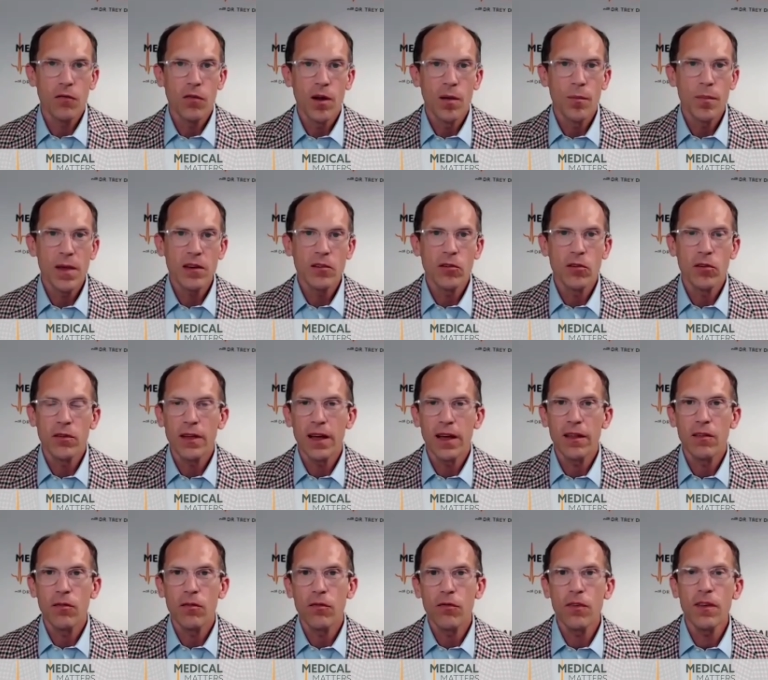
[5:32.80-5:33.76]
from
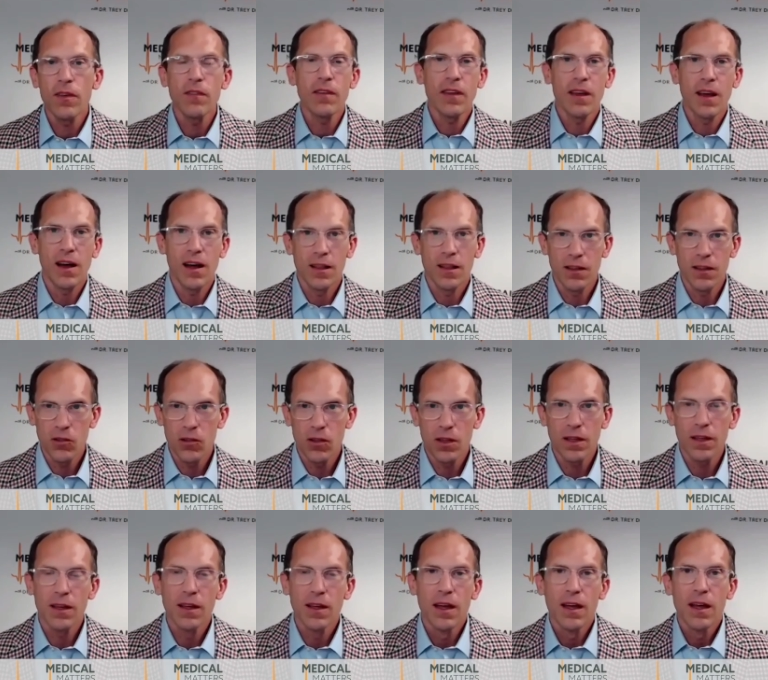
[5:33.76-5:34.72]
exercise
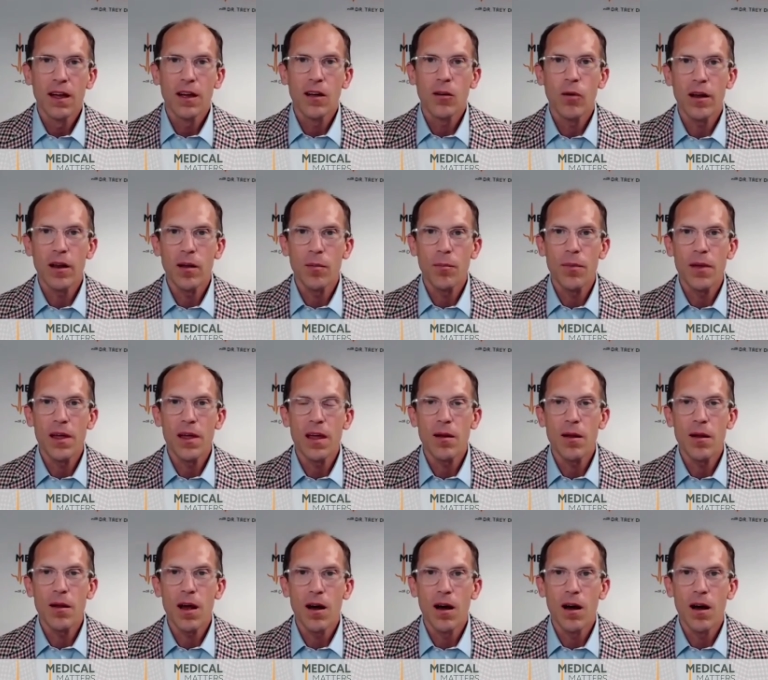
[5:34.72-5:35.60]
physiology quite a bit.